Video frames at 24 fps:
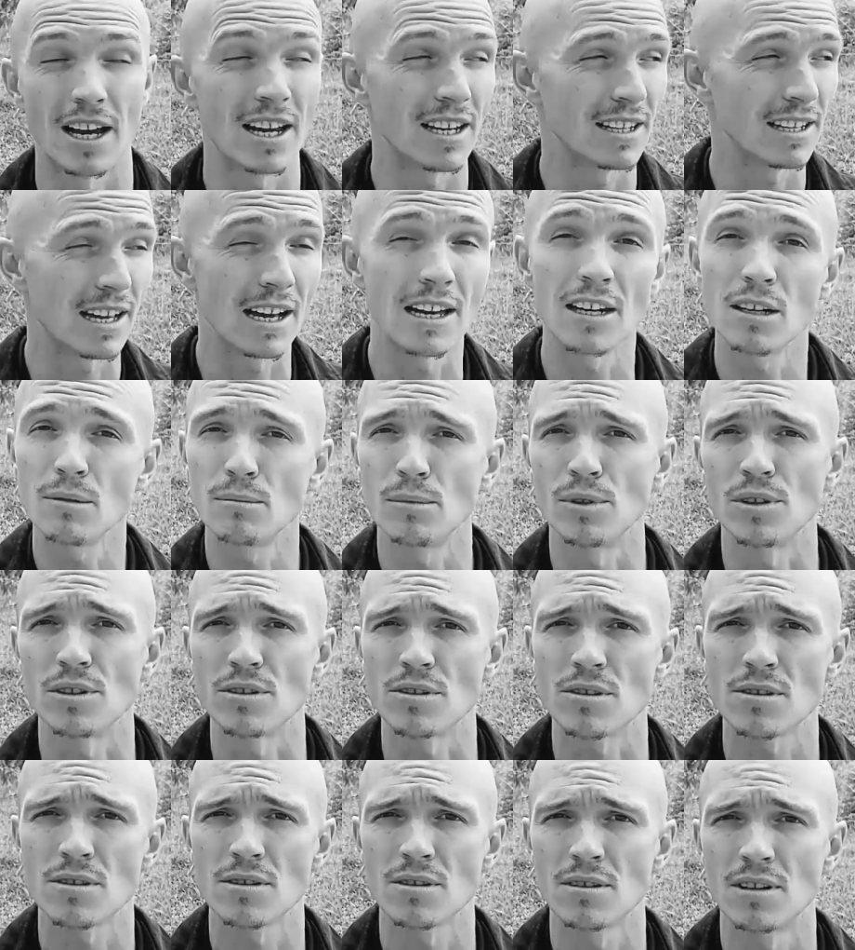I had
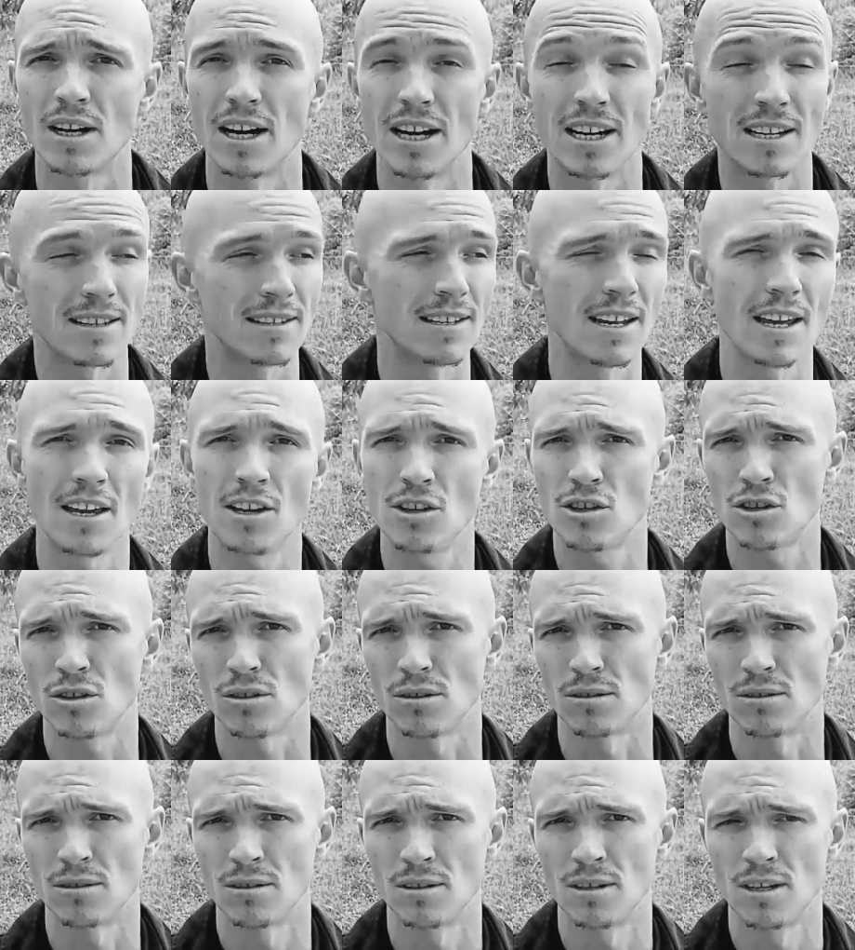animals, I had
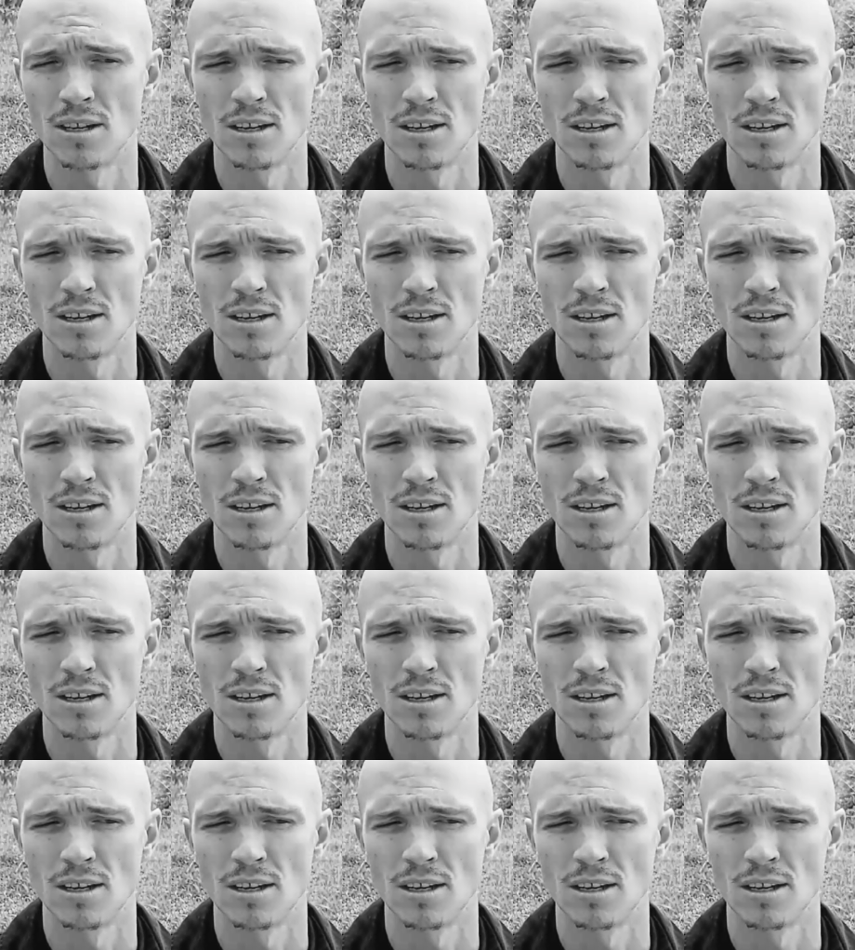nature.